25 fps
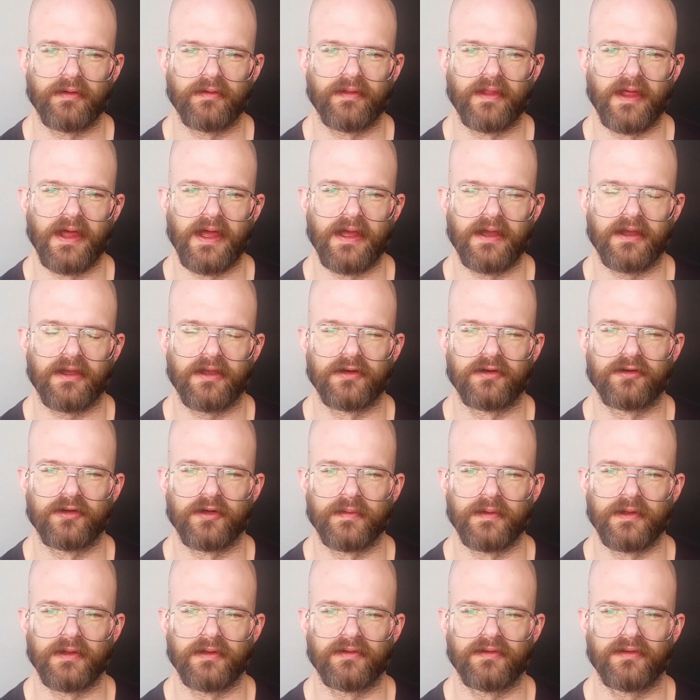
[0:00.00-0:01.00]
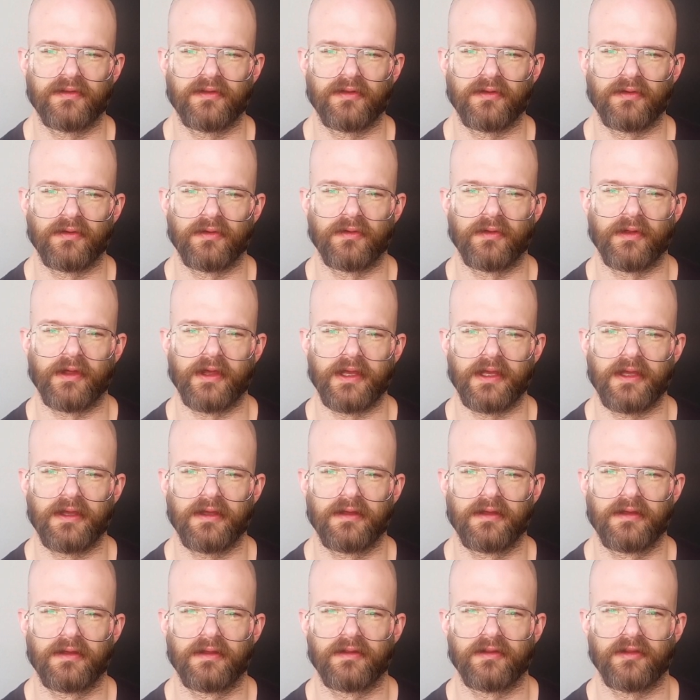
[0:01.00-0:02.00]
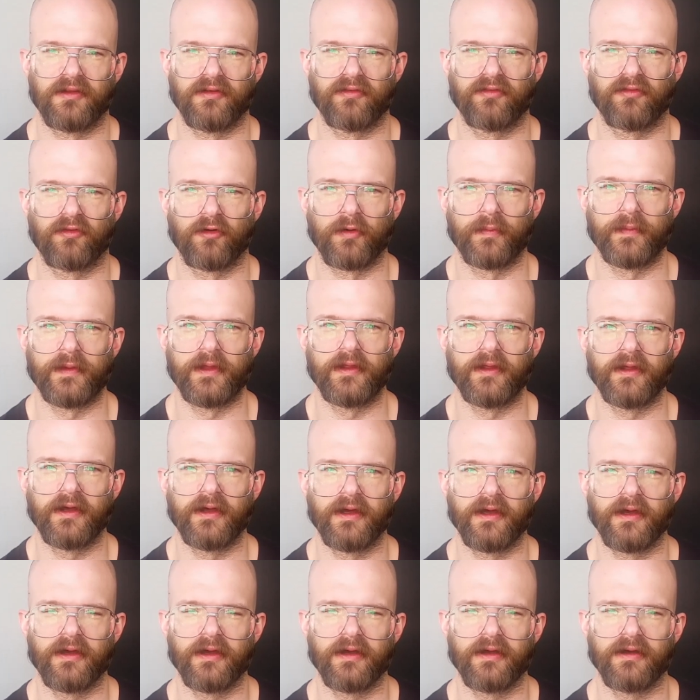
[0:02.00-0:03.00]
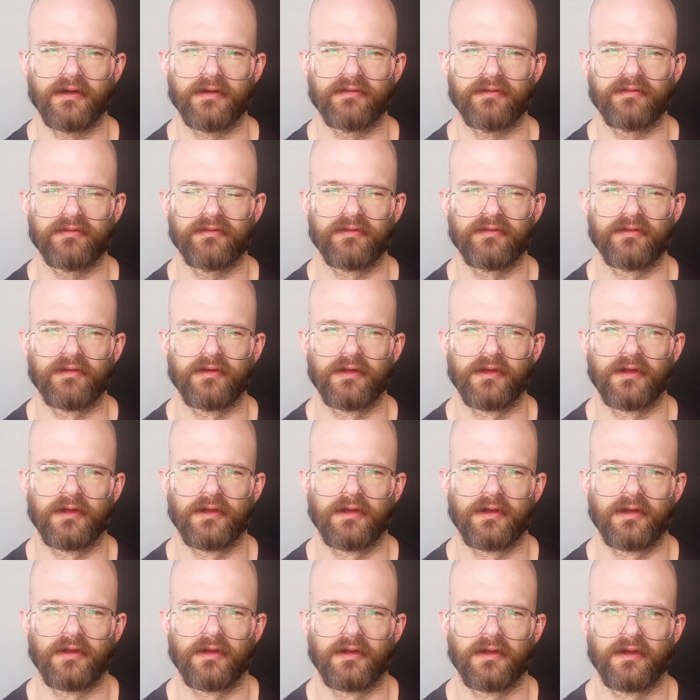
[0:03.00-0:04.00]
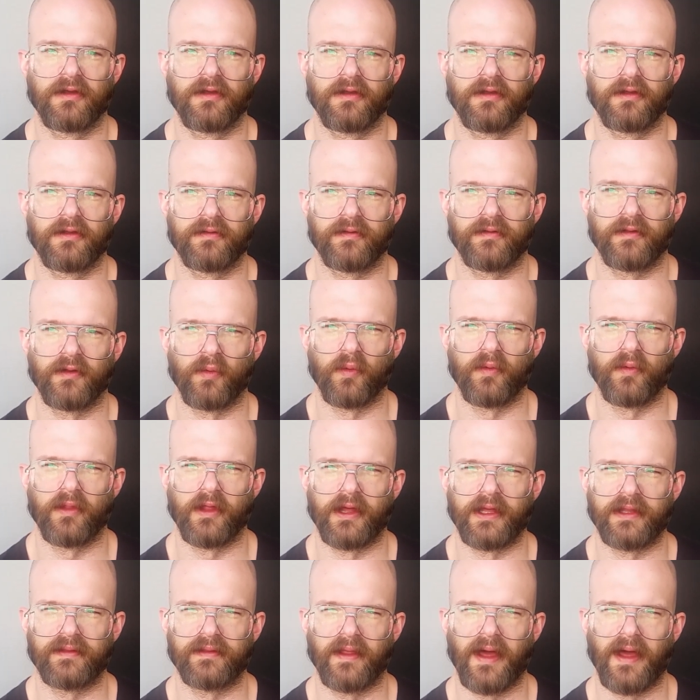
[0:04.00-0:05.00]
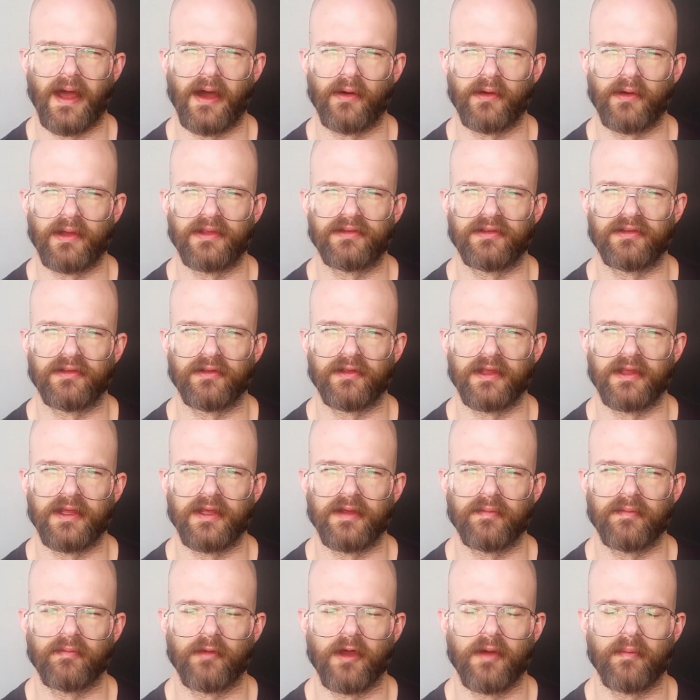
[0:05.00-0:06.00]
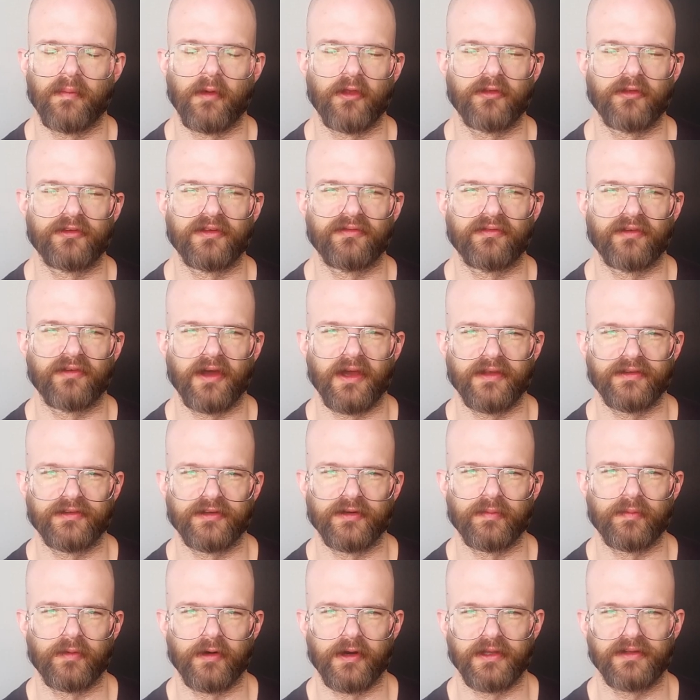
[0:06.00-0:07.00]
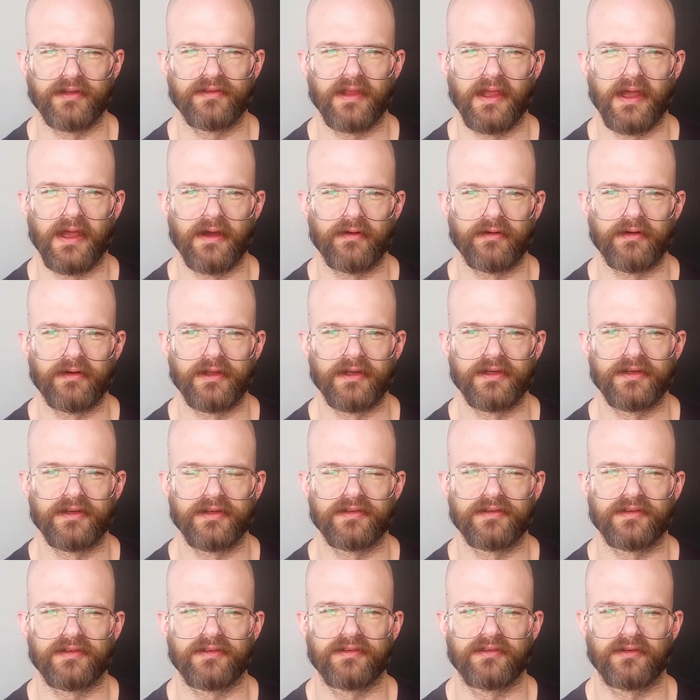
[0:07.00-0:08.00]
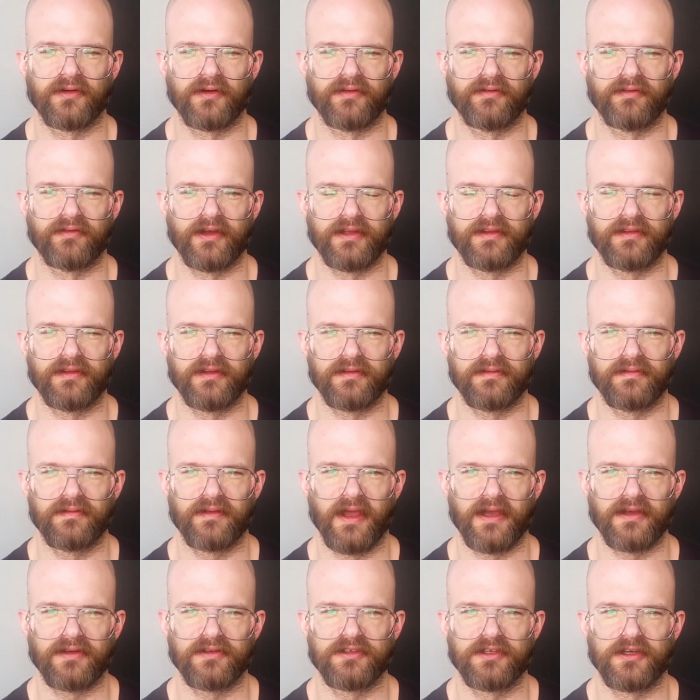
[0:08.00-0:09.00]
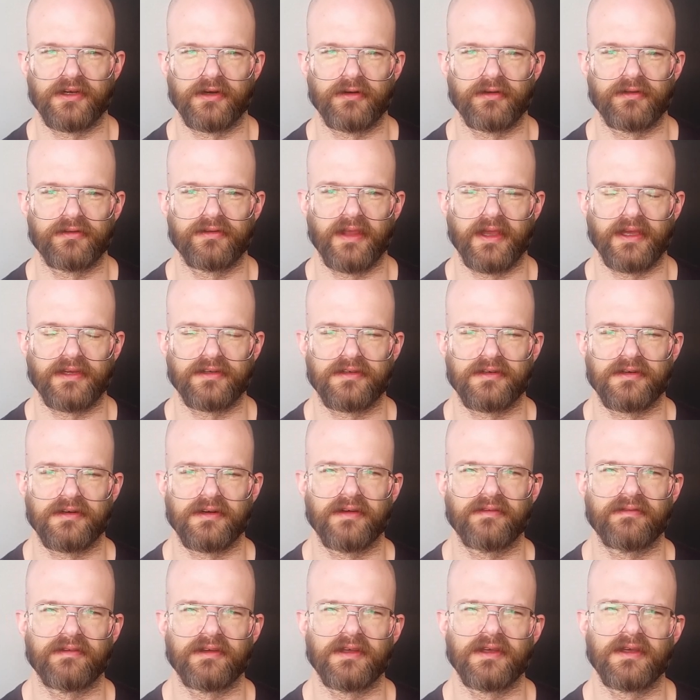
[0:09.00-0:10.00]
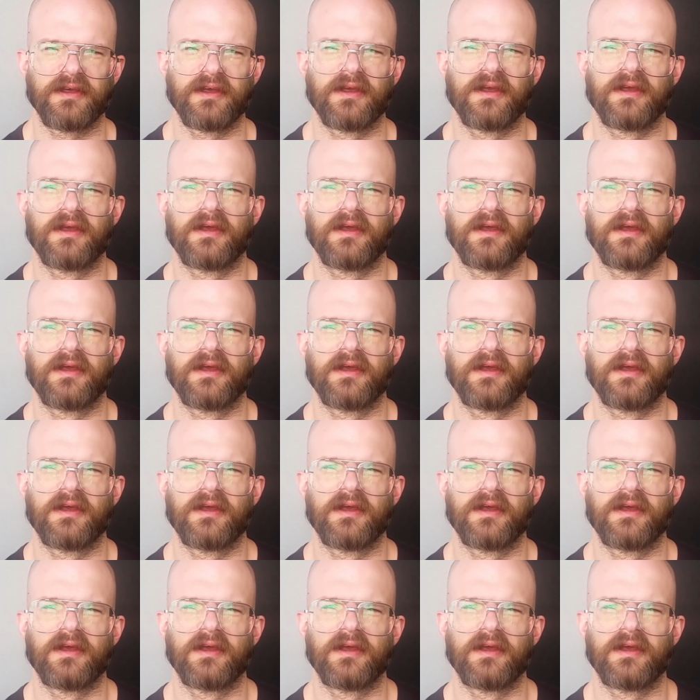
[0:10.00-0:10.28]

that contributes to like the formula of the how easily it emulsifies or breaks down, and just sort of like the general texture of it.